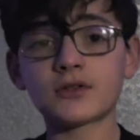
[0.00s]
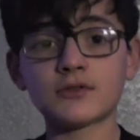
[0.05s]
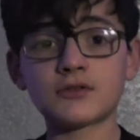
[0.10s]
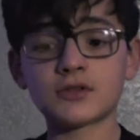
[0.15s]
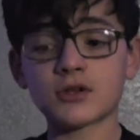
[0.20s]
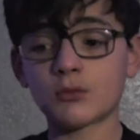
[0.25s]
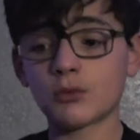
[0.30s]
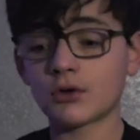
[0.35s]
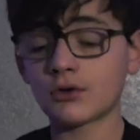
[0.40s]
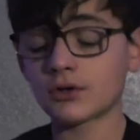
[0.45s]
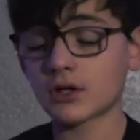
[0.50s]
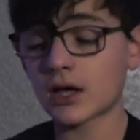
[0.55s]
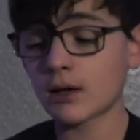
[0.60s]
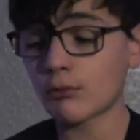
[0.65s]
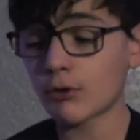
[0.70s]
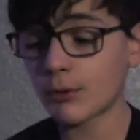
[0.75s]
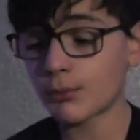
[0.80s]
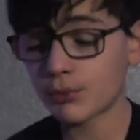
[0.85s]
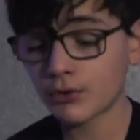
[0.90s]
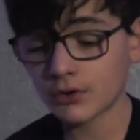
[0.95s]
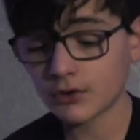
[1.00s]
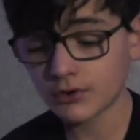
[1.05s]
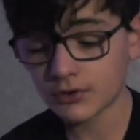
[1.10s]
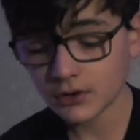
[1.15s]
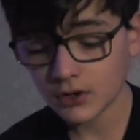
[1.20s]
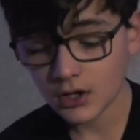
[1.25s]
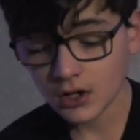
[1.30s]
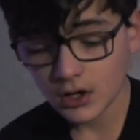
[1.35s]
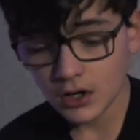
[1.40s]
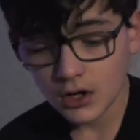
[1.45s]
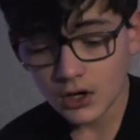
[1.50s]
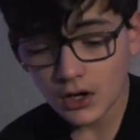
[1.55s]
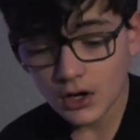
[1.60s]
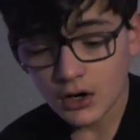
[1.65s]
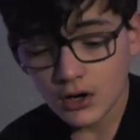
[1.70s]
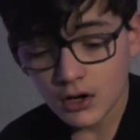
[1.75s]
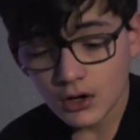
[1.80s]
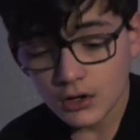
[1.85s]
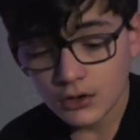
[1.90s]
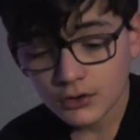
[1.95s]
that someone came up with.
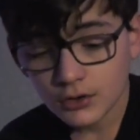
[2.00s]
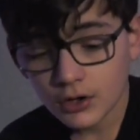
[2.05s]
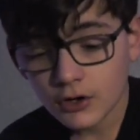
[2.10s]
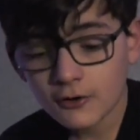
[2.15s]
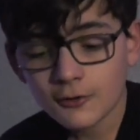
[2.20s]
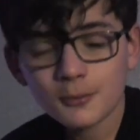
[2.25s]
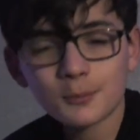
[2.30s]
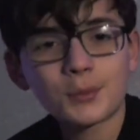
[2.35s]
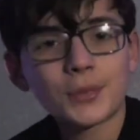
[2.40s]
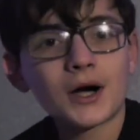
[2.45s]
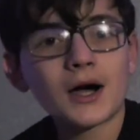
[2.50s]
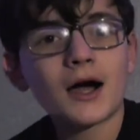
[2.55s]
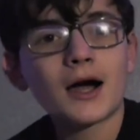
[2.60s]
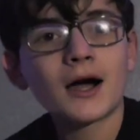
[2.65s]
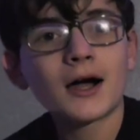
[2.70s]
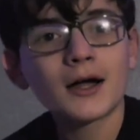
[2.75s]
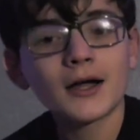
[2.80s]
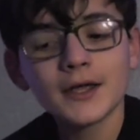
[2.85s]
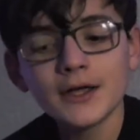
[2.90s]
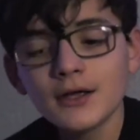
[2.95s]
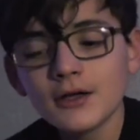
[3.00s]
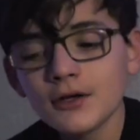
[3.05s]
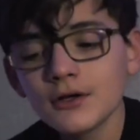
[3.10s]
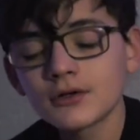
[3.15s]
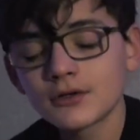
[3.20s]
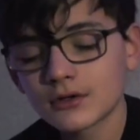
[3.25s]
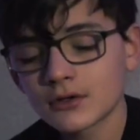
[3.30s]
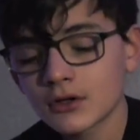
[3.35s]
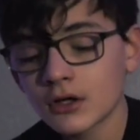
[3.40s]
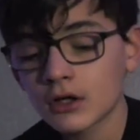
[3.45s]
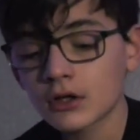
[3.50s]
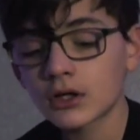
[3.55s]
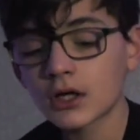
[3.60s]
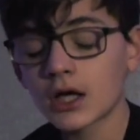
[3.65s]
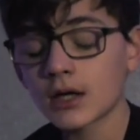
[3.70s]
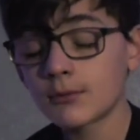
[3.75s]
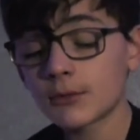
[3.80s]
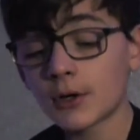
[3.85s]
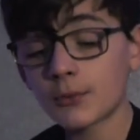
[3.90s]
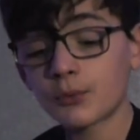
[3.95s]
No, but I
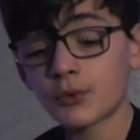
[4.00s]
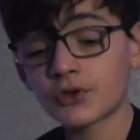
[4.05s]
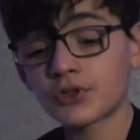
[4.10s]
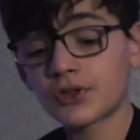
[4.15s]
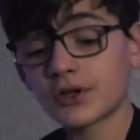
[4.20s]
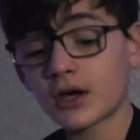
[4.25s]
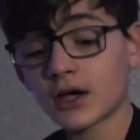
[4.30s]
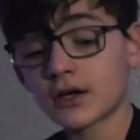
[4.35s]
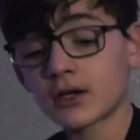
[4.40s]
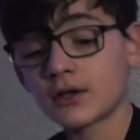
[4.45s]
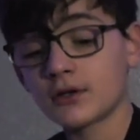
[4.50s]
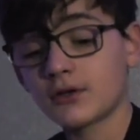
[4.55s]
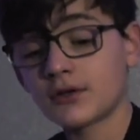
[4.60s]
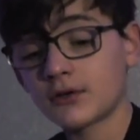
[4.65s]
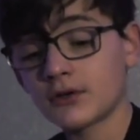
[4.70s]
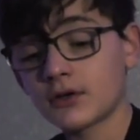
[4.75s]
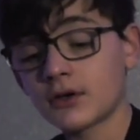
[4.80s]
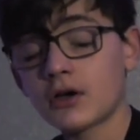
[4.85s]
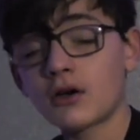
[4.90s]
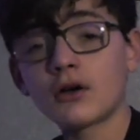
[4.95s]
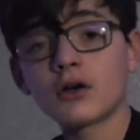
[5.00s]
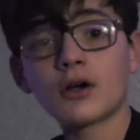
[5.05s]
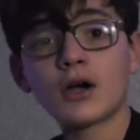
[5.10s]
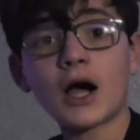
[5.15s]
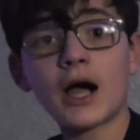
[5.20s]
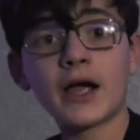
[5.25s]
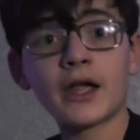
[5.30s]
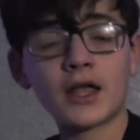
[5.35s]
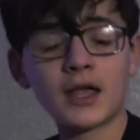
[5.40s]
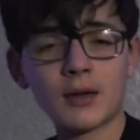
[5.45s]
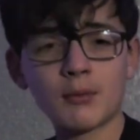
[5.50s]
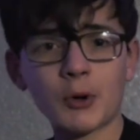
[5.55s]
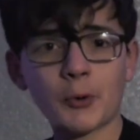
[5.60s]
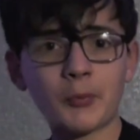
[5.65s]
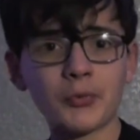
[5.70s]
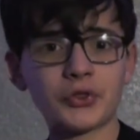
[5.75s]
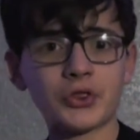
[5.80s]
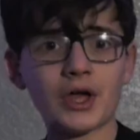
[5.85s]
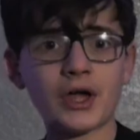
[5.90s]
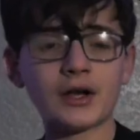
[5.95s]
came up with that. I came
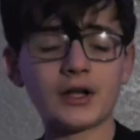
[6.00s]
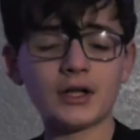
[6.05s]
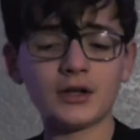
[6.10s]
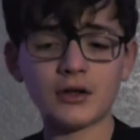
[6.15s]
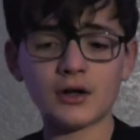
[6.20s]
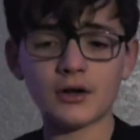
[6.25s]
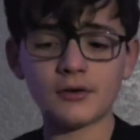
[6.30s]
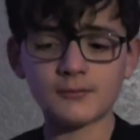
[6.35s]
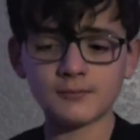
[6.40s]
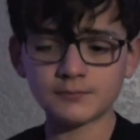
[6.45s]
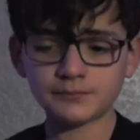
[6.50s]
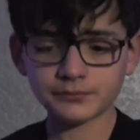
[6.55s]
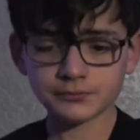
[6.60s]
up with that idea.